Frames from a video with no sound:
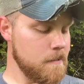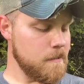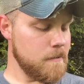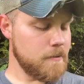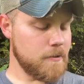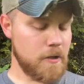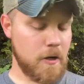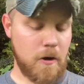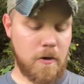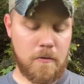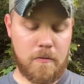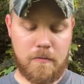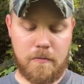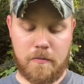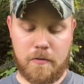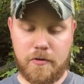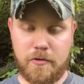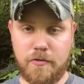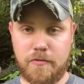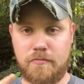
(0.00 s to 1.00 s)
So
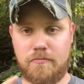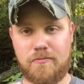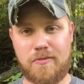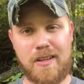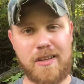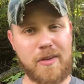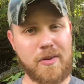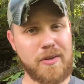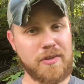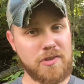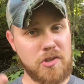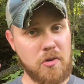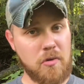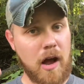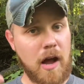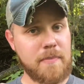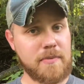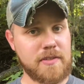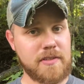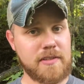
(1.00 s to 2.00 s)
there's really only two
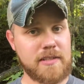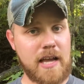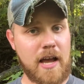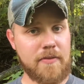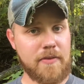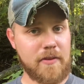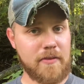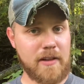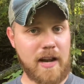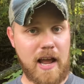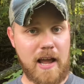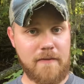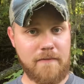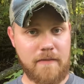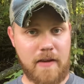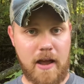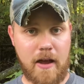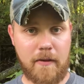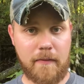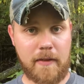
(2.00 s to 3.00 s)
options out there that I have
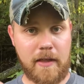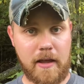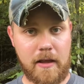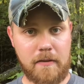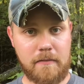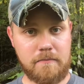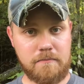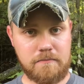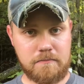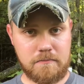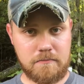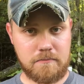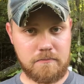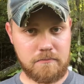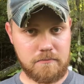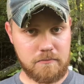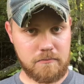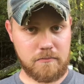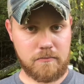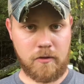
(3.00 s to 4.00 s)
found that
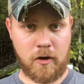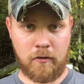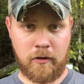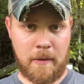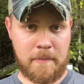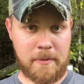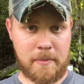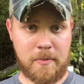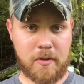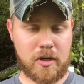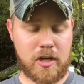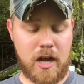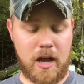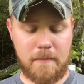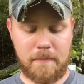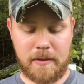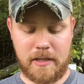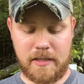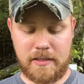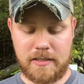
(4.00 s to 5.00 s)
are reputable
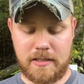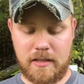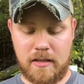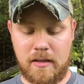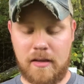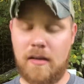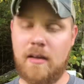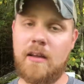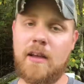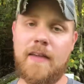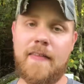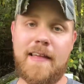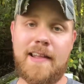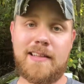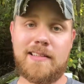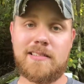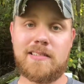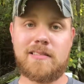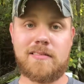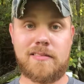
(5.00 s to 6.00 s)
companies. And that
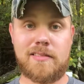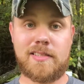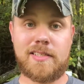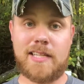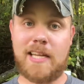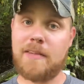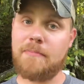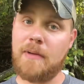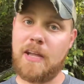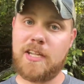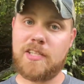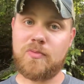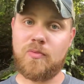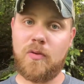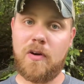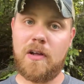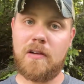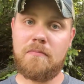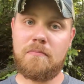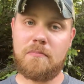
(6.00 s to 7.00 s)
is SIG makes
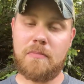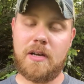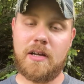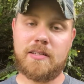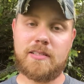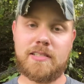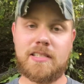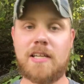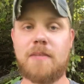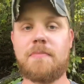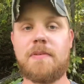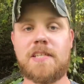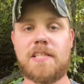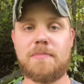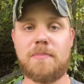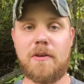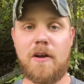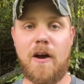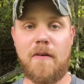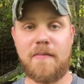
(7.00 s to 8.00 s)
one, but SIG pissed
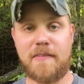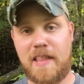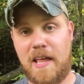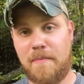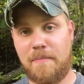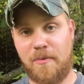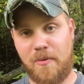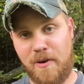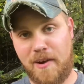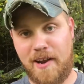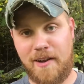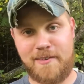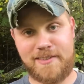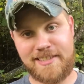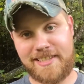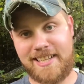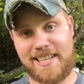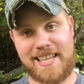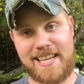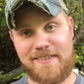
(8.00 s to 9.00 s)
me off at that point, and I
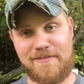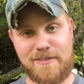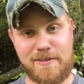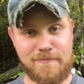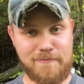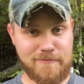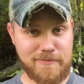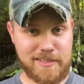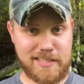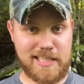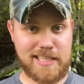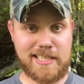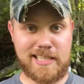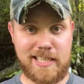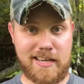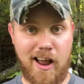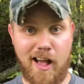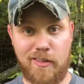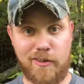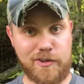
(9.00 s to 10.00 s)
wasn't going to give them
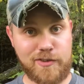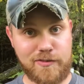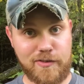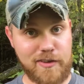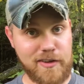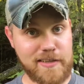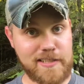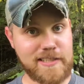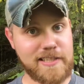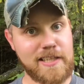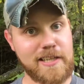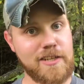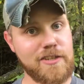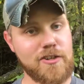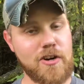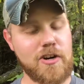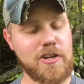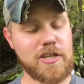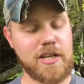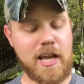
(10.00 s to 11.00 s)
$60 for their extended
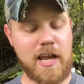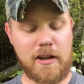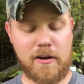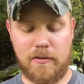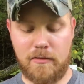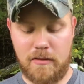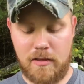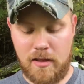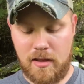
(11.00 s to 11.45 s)
charging handle.